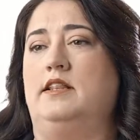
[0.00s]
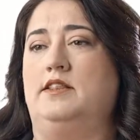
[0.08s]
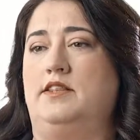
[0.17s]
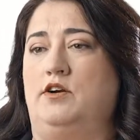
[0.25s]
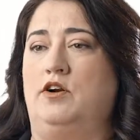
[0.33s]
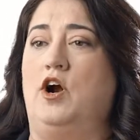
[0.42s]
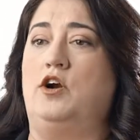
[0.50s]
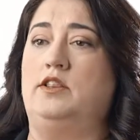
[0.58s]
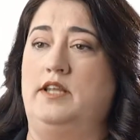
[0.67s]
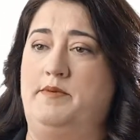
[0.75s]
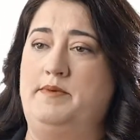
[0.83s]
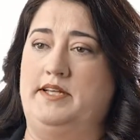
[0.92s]
there are
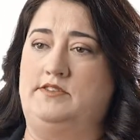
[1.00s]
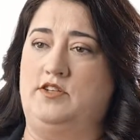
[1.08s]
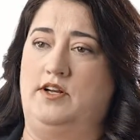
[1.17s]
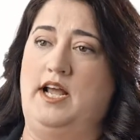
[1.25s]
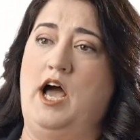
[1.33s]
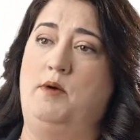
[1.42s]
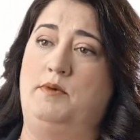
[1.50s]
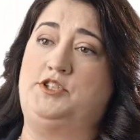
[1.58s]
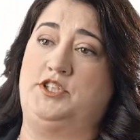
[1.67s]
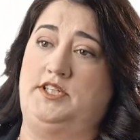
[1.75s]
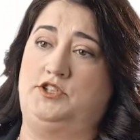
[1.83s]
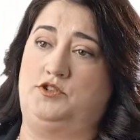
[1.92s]
limits on how much
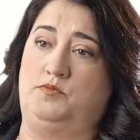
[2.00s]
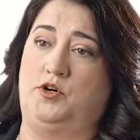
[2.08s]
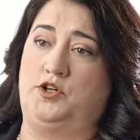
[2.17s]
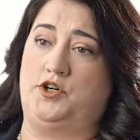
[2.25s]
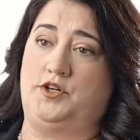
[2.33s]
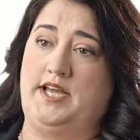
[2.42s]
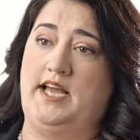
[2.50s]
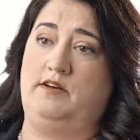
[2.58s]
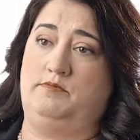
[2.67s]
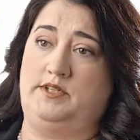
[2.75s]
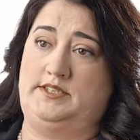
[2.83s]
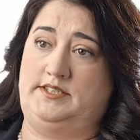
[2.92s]
an injured worker can
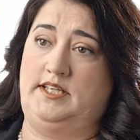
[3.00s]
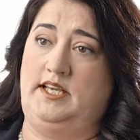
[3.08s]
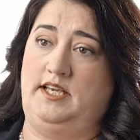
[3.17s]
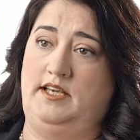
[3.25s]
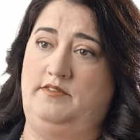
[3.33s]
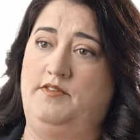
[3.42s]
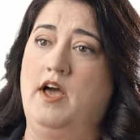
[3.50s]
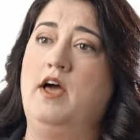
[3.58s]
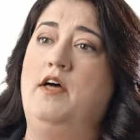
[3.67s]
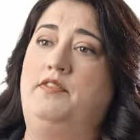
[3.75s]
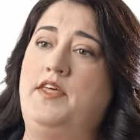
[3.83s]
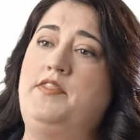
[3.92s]
receive,
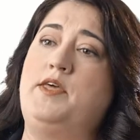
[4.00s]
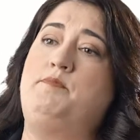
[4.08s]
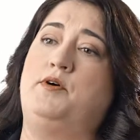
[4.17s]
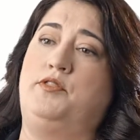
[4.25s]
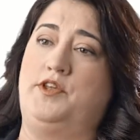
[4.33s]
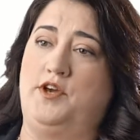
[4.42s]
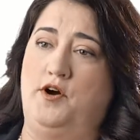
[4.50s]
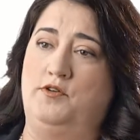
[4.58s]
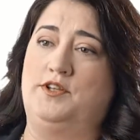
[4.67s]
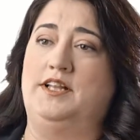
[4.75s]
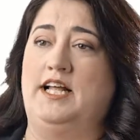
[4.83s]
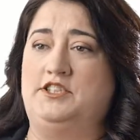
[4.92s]
then they put the
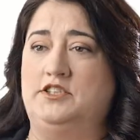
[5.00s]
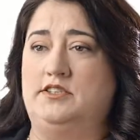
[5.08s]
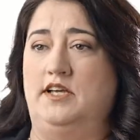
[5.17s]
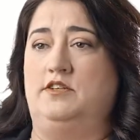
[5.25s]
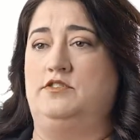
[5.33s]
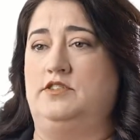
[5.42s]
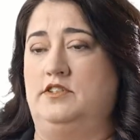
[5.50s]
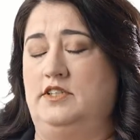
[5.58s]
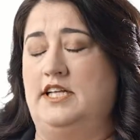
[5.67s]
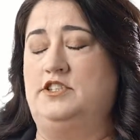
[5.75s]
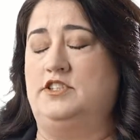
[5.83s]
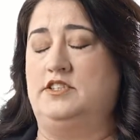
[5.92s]

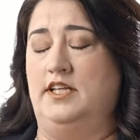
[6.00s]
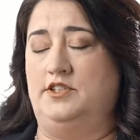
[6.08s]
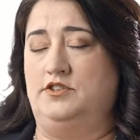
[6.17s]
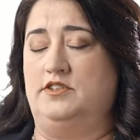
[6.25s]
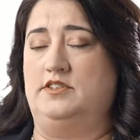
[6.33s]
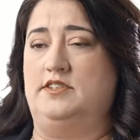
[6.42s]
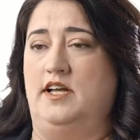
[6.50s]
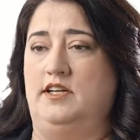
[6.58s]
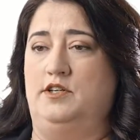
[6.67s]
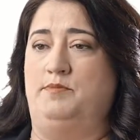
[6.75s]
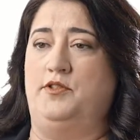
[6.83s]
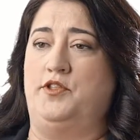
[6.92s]
legislature decided
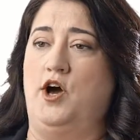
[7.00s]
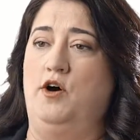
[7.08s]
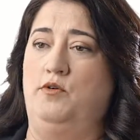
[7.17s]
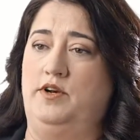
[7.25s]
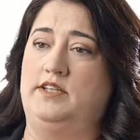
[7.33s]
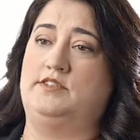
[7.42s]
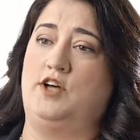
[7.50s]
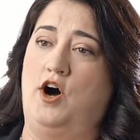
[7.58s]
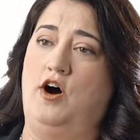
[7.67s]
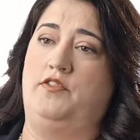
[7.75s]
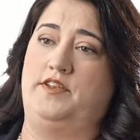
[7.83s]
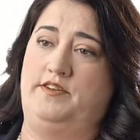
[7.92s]
to put the onus
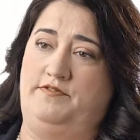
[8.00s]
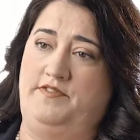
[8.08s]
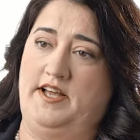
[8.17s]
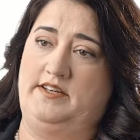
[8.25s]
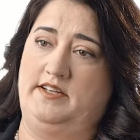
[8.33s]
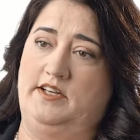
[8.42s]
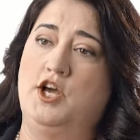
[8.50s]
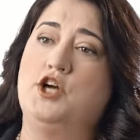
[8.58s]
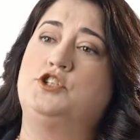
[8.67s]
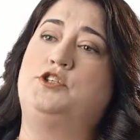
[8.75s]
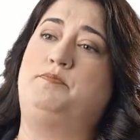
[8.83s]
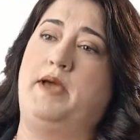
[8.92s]
on the defendant
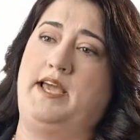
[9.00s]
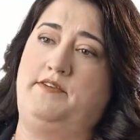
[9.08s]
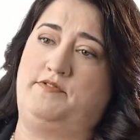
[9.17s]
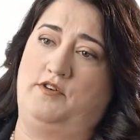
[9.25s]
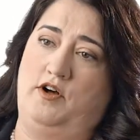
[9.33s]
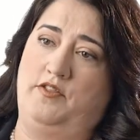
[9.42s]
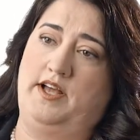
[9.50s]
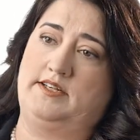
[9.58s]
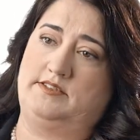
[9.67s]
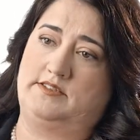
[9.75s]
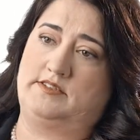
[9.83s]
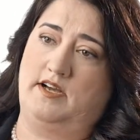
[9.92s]
to pay for all that
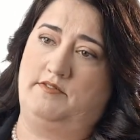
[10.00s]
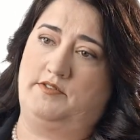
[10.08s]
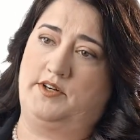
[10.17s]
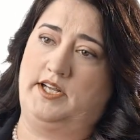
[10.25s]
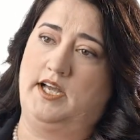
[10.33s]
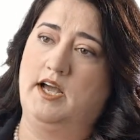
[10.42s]
discovery.